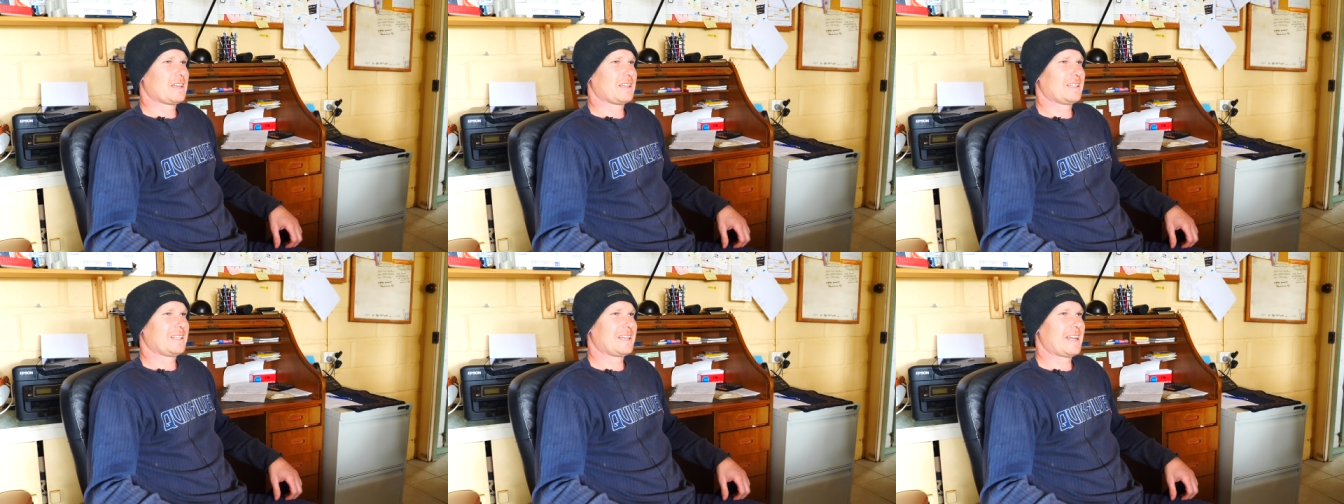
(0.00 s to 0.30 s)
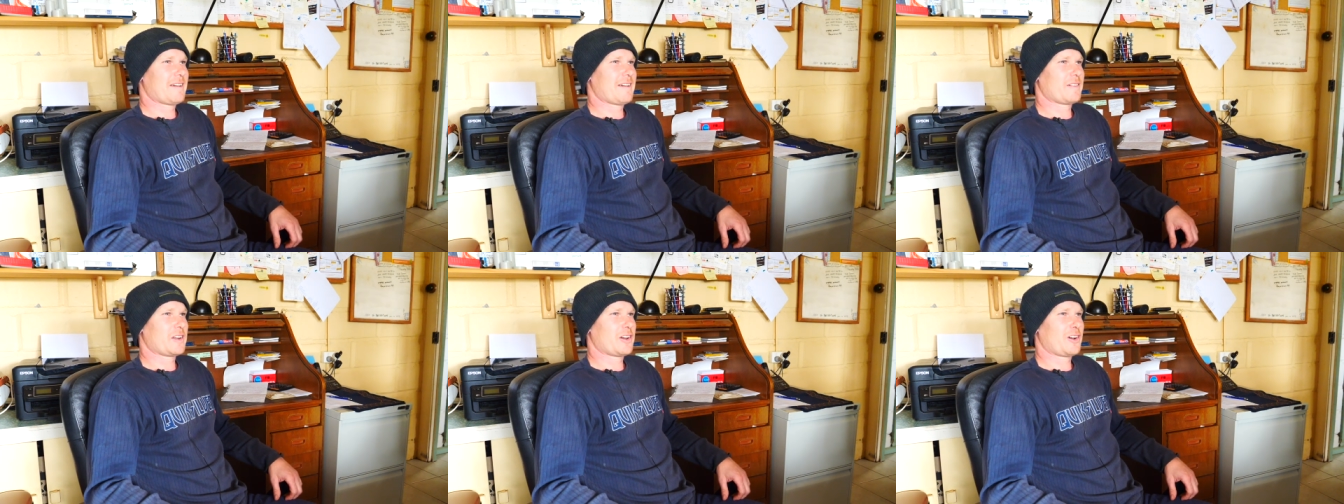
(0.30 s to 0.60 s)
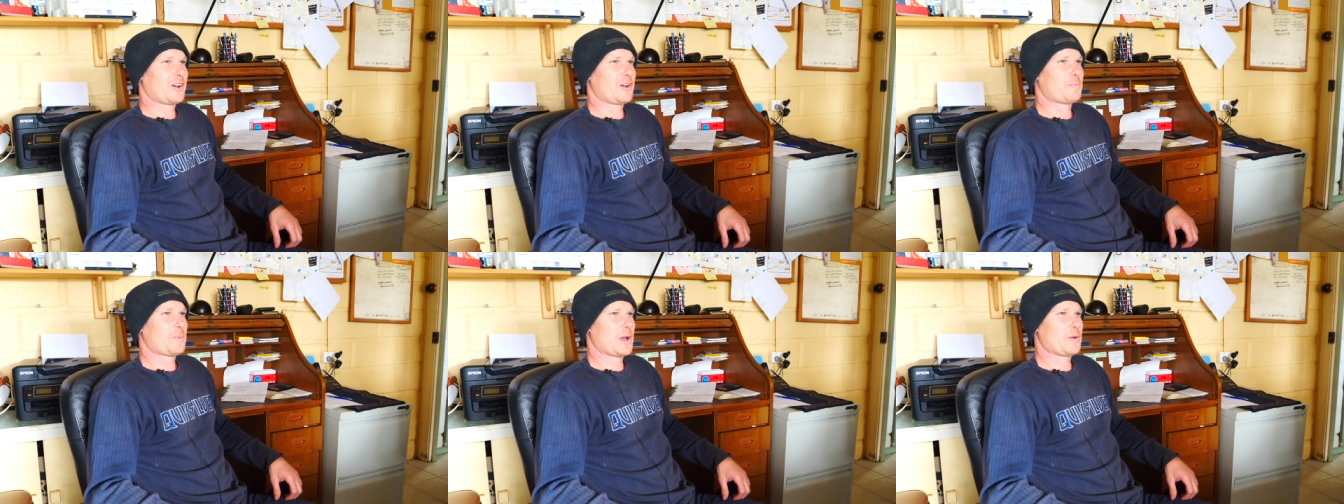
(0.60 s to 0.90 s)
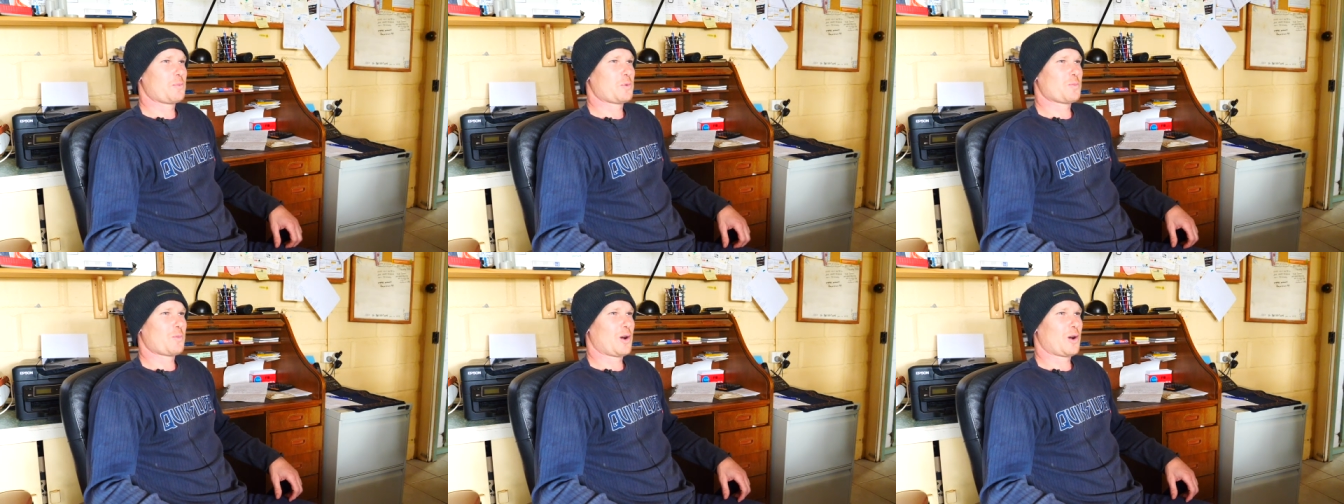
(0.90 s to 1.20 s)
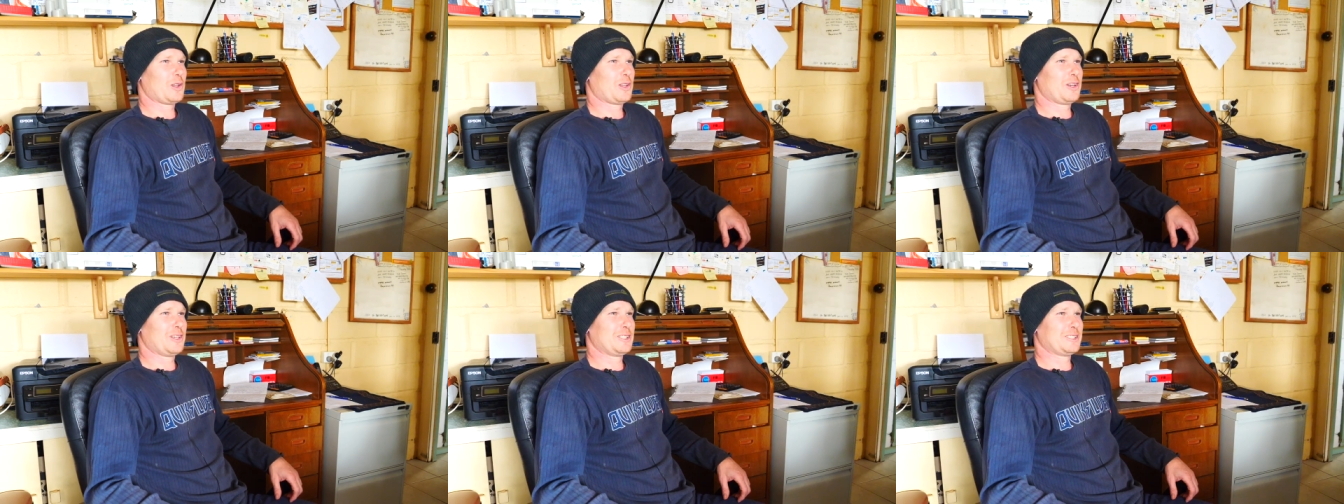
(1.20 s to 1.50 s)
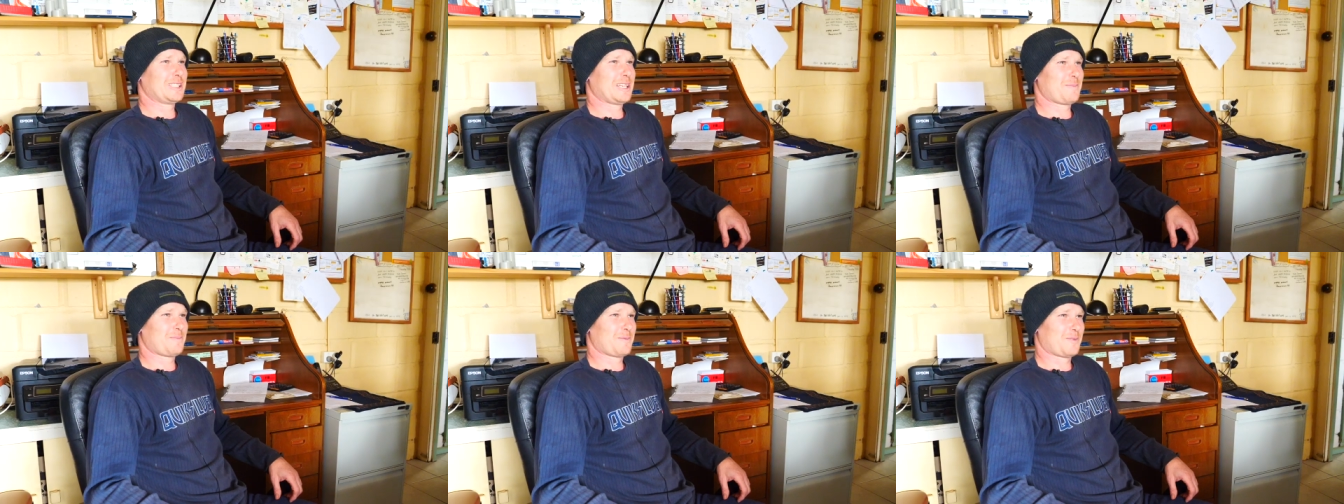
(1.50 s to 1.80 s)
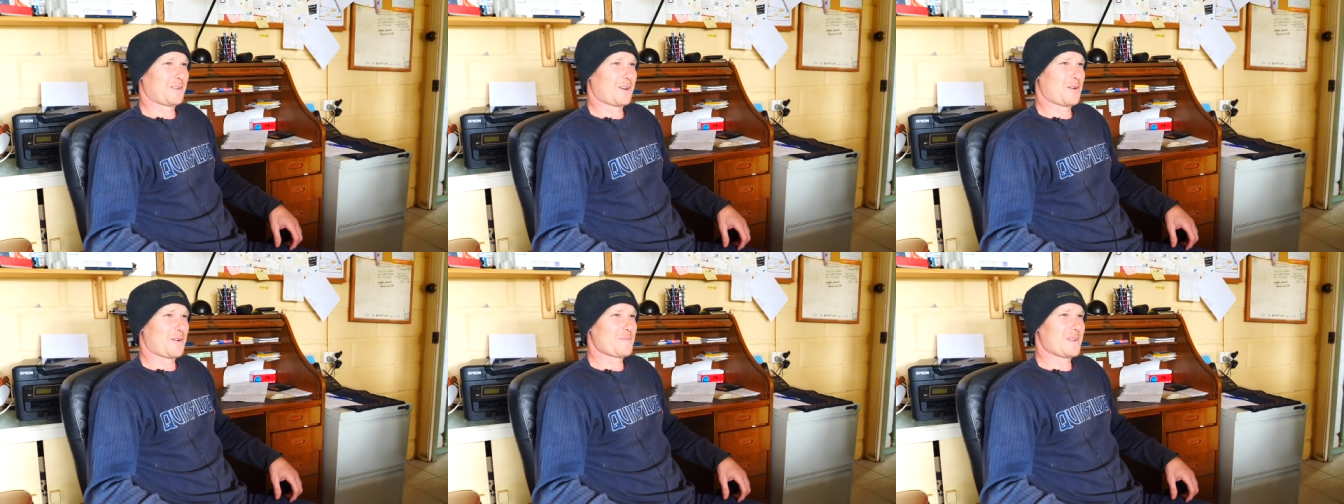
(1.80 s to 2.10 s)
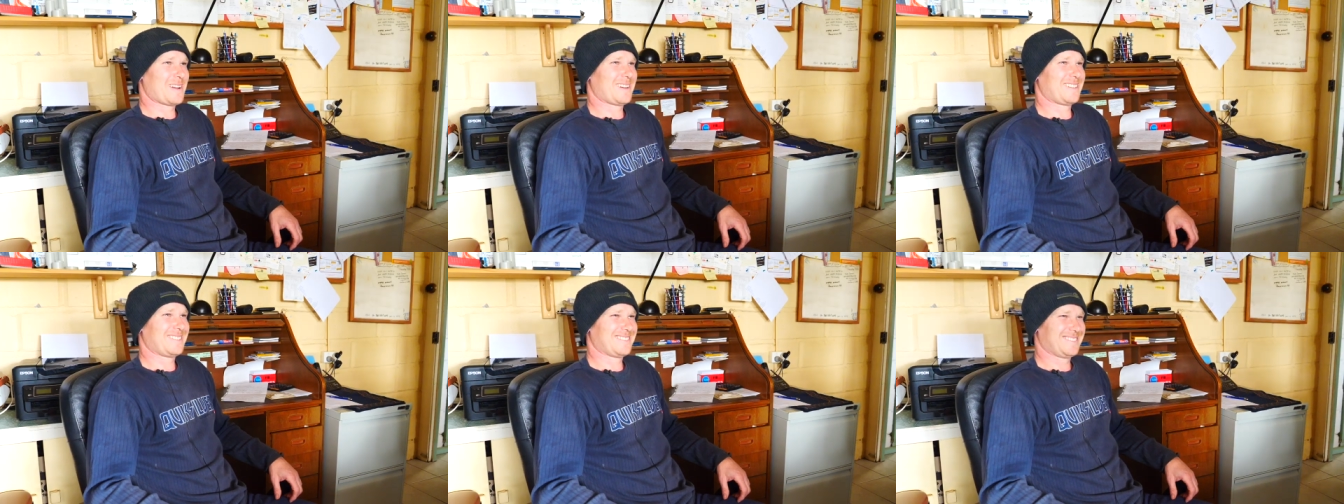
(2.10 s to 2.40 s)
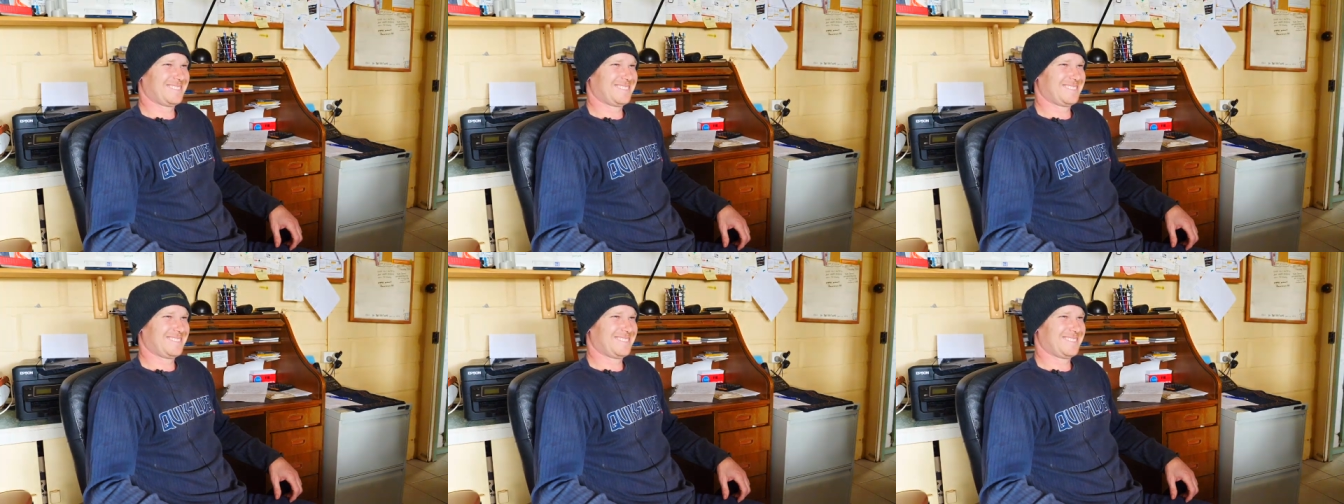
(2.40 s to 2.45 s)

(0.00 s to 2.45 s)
you never know, people might learn something from you.